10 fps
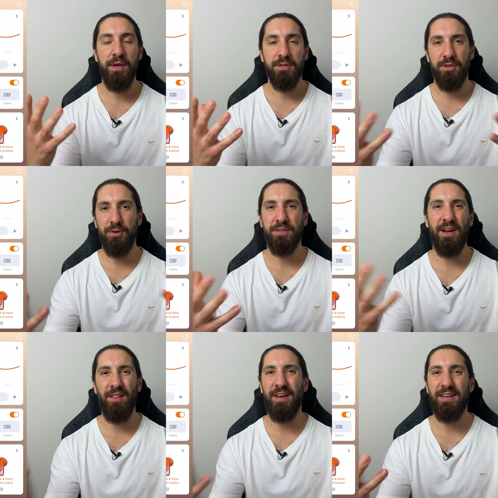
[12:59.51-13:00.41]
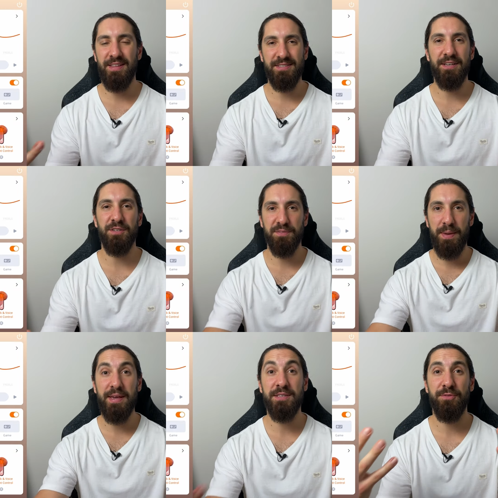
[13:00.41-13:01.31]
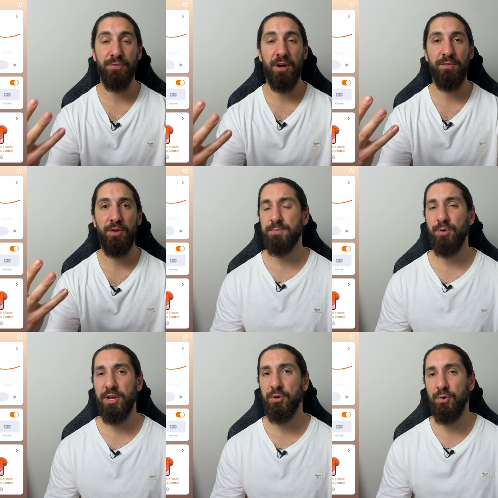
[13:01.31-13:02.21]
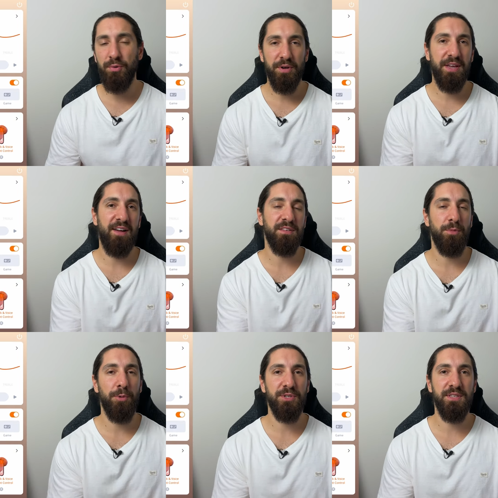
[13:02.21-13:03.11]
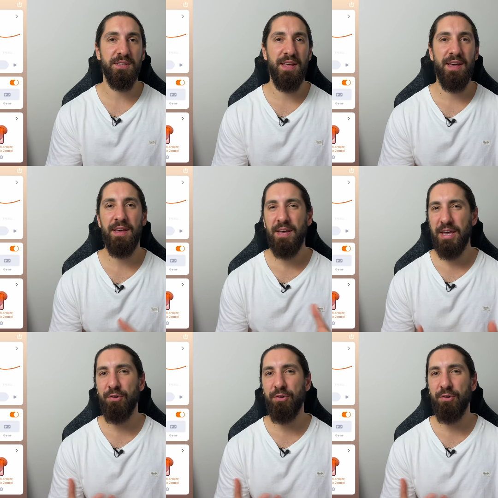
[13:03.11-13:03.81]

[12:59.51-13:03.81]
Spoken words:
So it's kind of like listening to speakers in front of you. Pretty cool, you have some options in there. It